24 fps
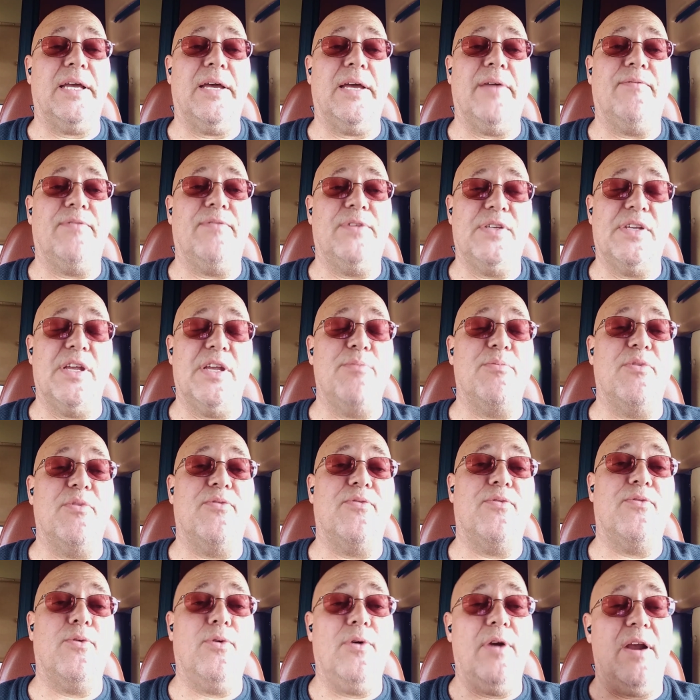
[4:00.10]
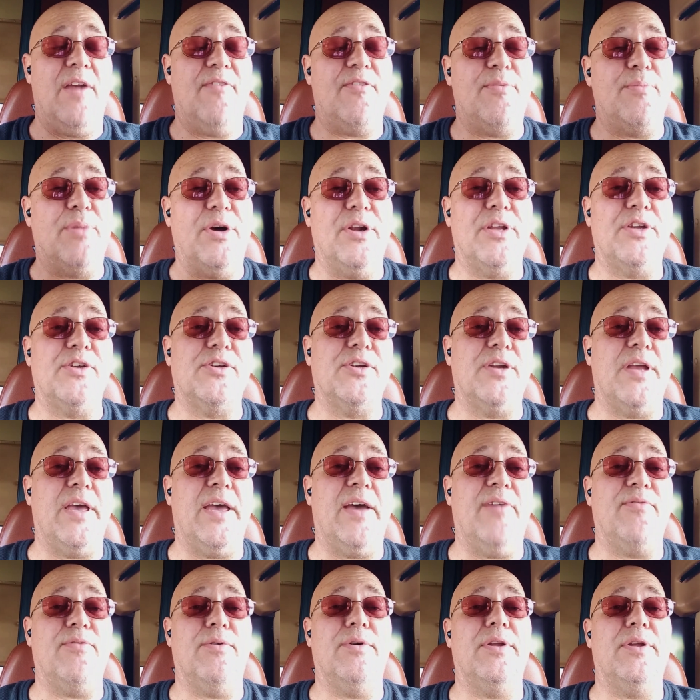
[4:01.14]
I've said before, everybody should
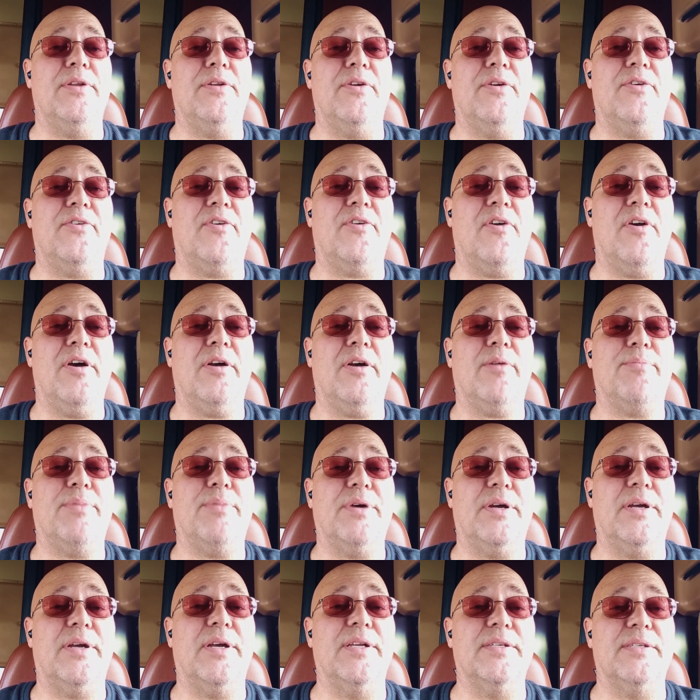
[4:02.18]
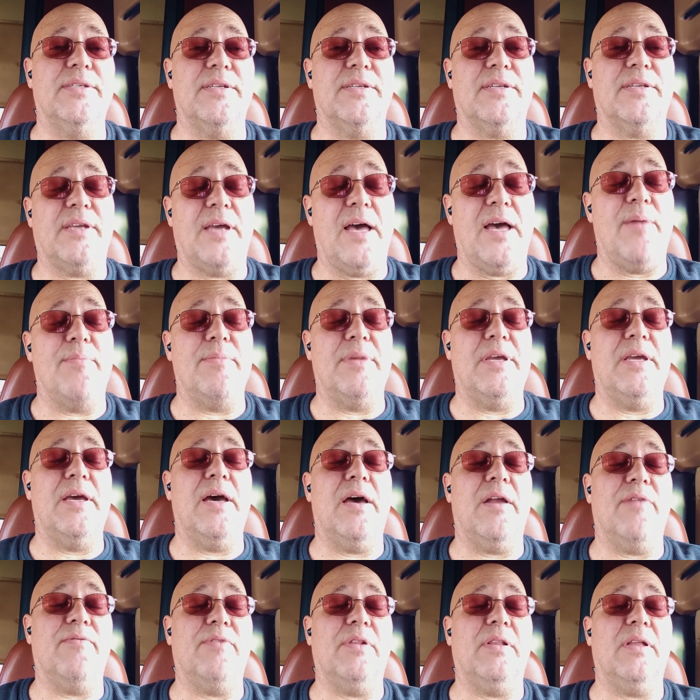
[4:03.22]
have one in their truck because it's got me
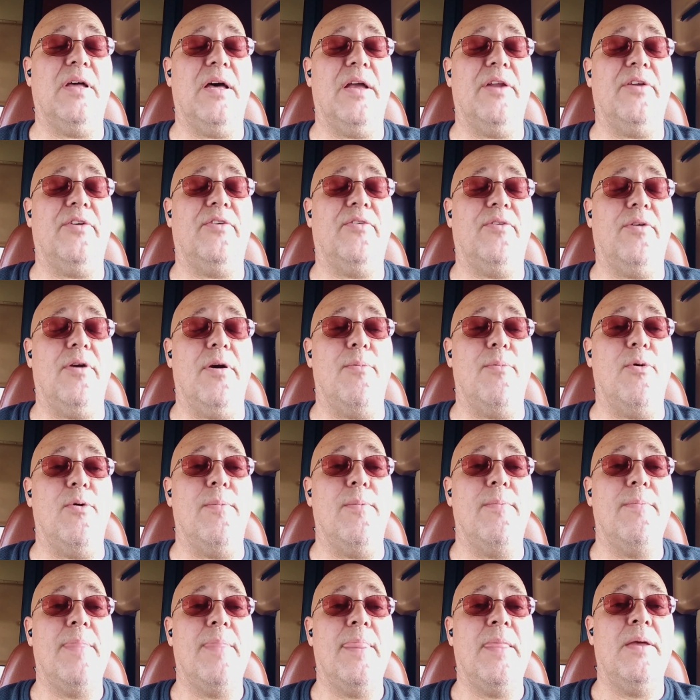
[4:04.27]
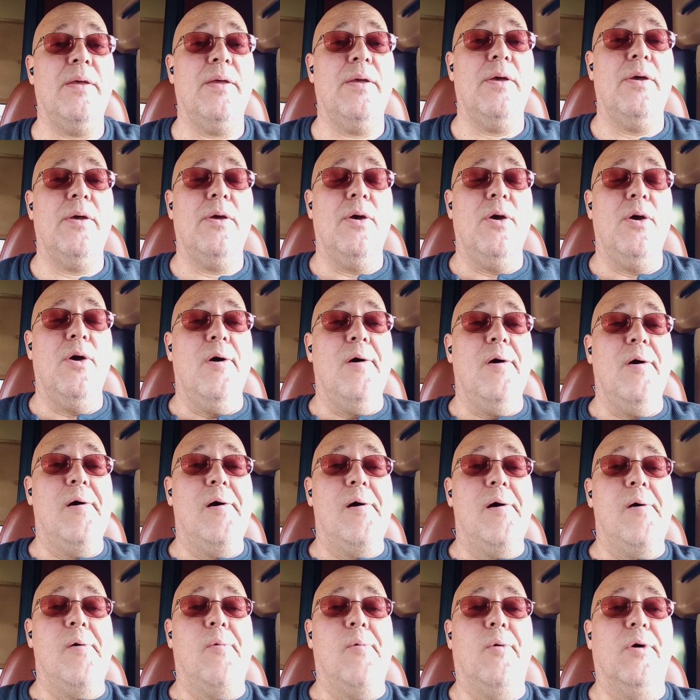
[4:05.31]
out of a lot of trouble.
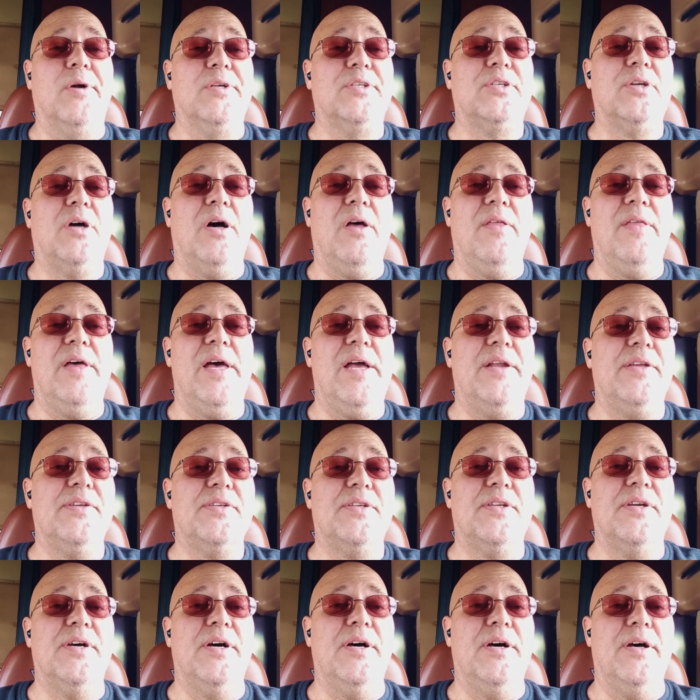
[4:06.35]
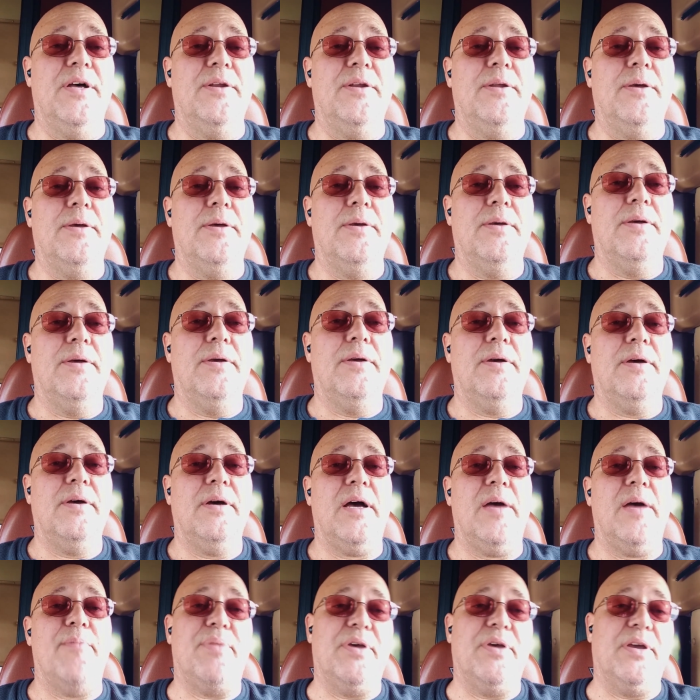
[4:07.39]
Once all that is done,
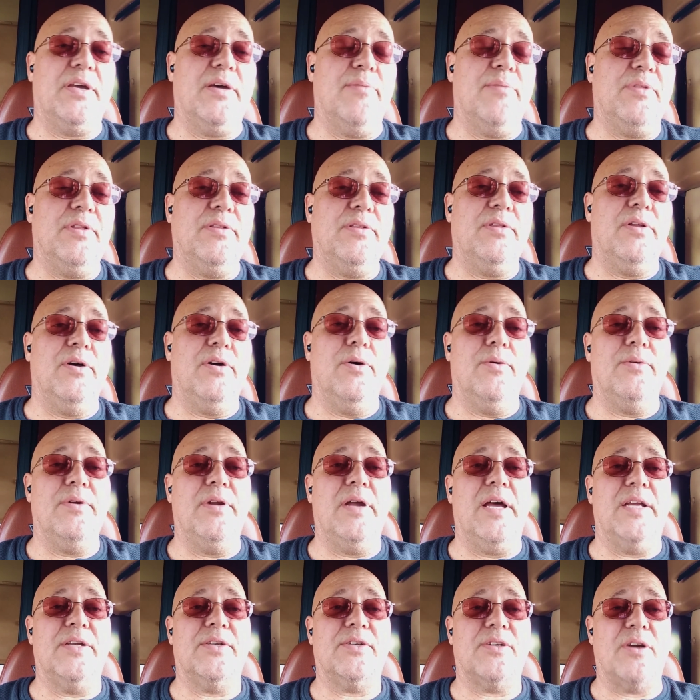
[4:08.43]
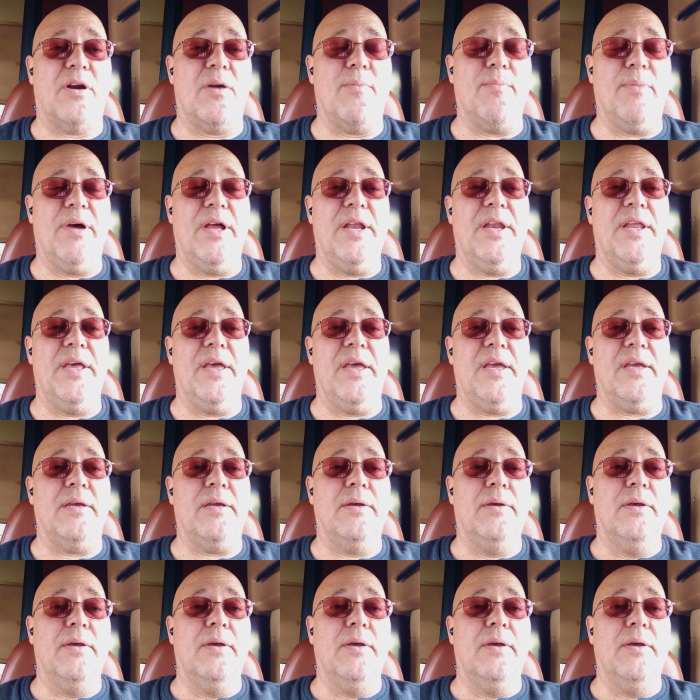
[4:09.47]
I pick up the load and I start my day.